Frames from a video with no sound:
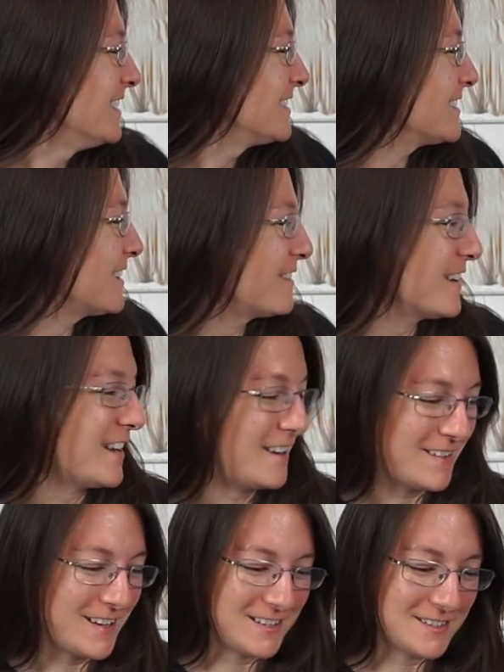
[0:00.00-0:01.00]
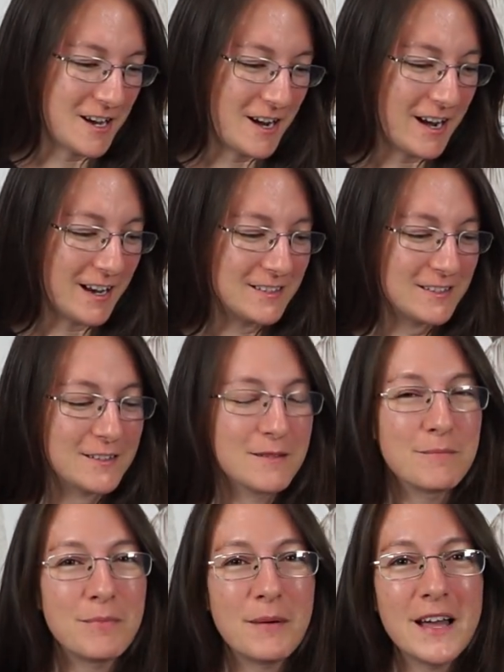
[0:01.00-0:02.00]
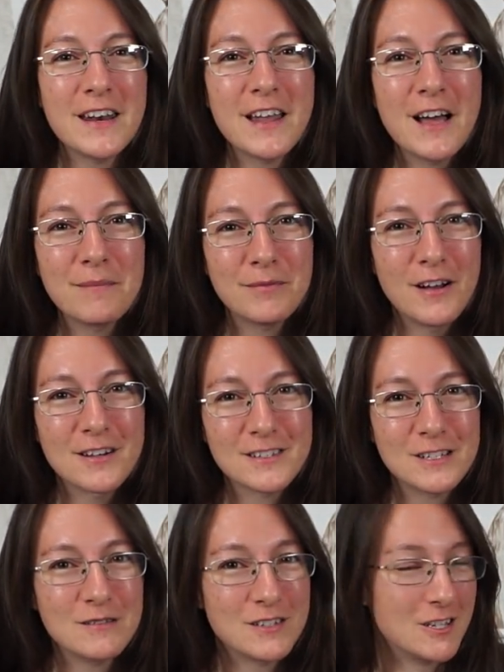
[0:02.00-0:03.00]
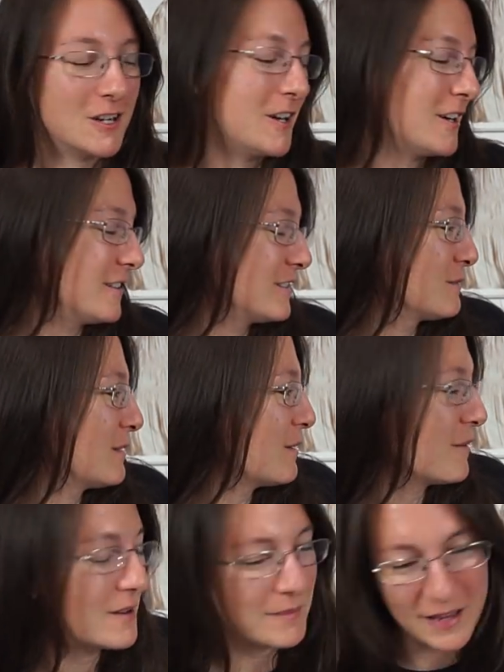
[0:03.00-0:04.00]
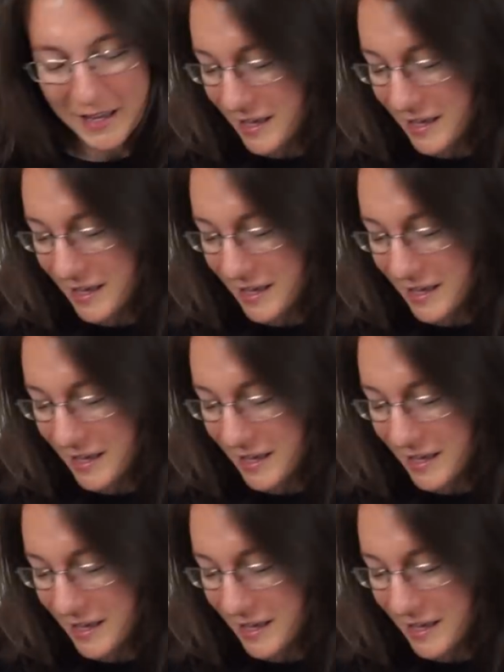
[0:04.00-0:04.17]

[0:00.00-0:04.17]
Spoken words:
So anyways, all right, so the button up long sleeve shirt is what I wanna make